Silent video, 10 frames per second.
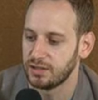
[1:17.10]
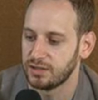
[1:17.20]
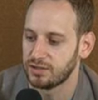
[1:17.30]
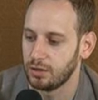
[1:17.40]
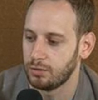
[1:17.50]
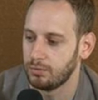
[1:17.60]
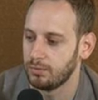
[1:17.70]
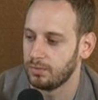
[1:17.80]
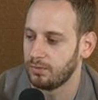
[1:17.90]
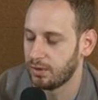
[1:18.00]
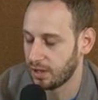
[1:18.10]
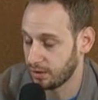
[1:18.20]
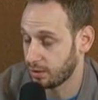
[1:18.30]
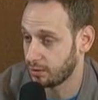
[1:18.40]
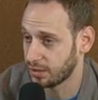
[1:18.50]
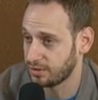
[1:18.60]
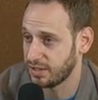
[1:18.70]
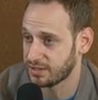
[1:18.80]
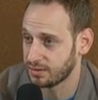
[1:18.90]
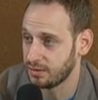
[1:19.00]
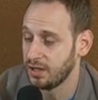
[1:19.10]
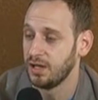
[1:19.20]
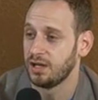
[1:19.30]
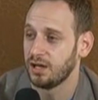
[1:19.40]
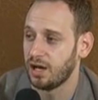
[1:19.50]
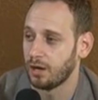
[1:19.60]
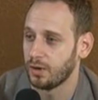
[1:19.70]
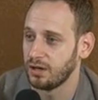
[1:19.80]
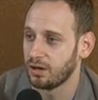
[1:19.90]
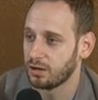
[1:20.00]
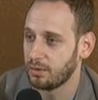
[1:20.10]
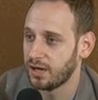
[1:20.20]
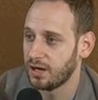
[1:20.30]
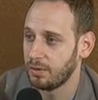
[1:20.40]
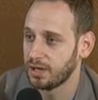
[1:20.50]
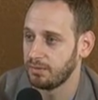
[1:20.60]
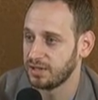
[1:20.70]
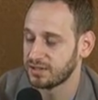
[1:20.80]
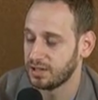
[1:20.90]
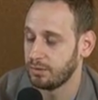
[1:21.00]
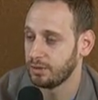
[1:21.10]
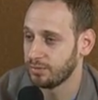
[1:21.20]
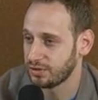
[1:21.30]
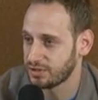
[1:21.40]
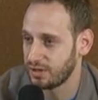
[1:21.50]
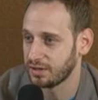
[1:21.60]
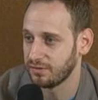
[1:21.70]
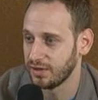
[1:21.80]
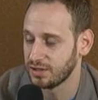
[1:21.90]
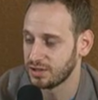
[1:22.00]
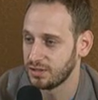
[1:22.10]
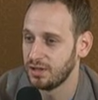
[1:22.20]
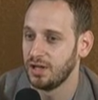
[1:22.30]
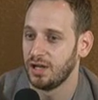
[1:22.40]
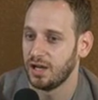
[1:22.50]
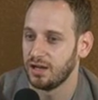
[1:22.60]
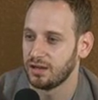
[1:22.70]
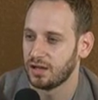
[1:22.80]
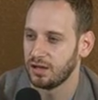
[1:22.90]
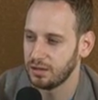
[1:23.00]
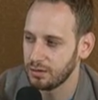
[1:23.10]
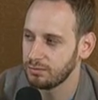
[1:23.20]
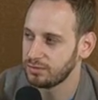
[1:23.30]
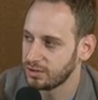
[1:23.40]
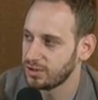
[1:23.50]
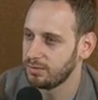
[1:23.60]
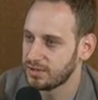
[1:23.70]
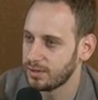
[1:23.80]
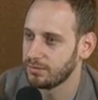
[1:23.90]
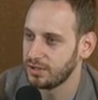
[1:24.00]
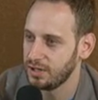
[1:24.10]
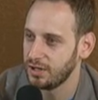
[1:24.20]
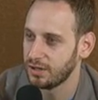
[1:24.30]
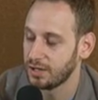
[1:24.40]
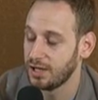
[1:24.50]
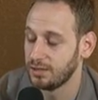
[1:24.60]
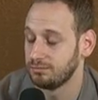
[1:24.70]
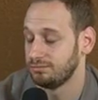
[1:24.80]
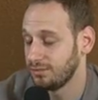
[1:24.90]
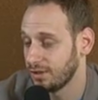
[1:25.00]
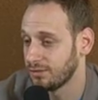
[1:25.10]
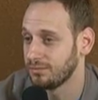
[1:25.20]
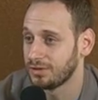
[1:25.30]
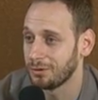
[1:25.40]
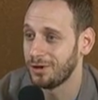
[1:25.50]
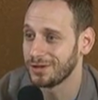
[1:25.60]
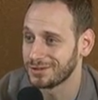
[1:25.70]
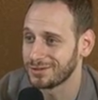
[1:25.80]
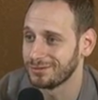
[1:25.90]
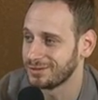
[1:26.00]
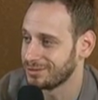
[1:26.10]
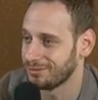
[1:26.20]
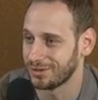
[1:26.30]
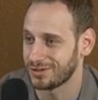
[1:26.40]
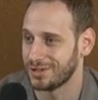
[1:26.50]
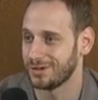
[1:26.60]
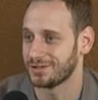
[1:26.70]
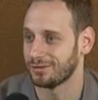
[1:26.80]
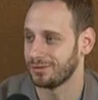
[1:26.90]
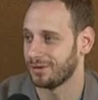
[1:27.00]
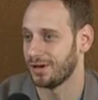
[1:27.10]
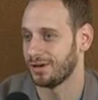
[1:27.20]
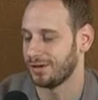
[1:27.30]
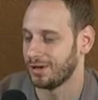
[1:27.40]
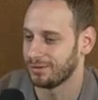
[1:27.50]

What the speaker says: so my other co-director, Jason, read an article about an upcoming celebrity impersonator convention, and he thought, there could be something here, and there was impersonators everywhere.